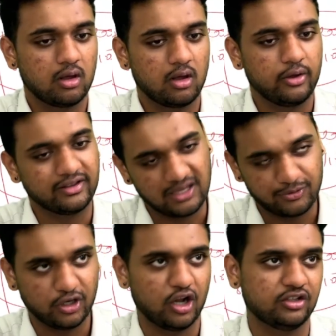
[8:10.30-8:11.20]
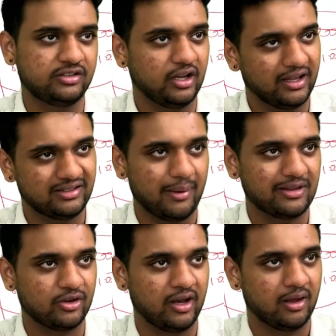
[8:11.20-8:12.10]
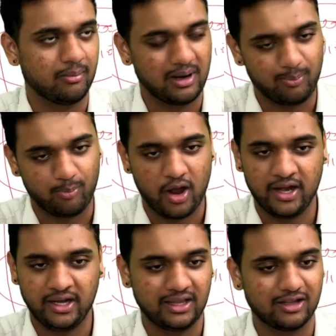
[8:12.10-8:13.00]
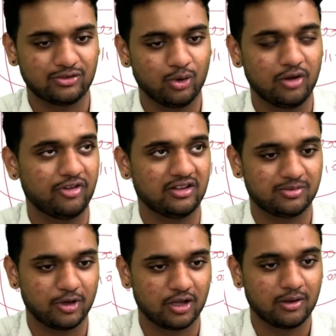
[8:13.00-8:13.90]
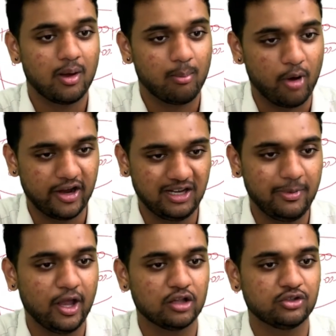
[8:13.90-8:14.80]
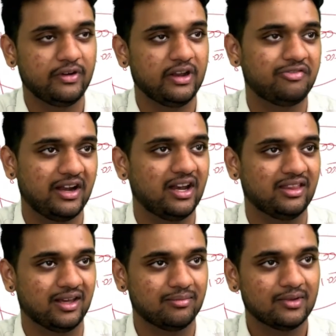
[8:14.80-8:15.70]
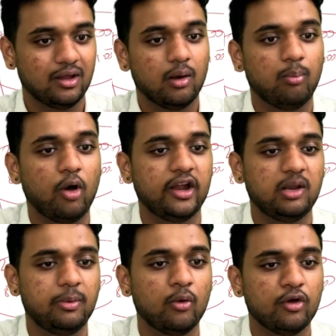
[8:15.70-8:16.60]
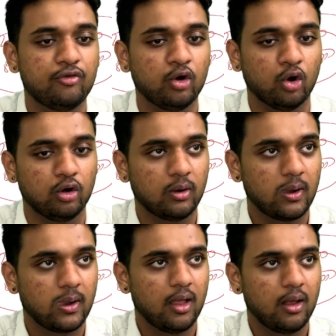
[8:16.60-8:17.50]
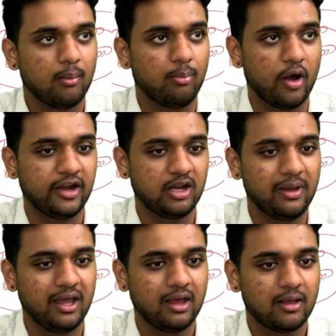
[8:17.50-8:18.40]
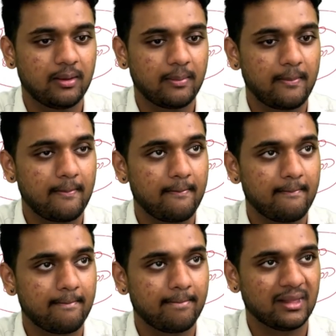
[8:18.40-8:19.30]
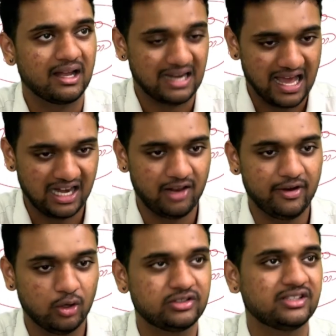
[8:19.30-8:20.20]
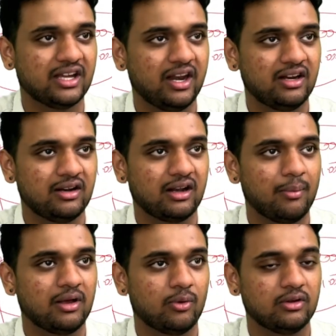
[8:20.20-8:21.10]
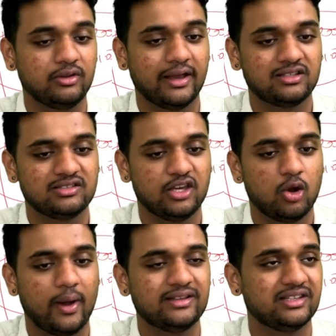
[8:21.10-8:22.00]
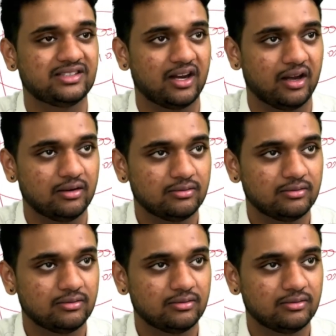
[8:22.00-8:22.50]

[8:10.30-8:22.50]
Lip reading: You can substitute all this, it can same as only. But point E, there is no difference because point B also we didn't find anything. Point B, how we found out? Point B, directly we took 600, x is 0, y is 600.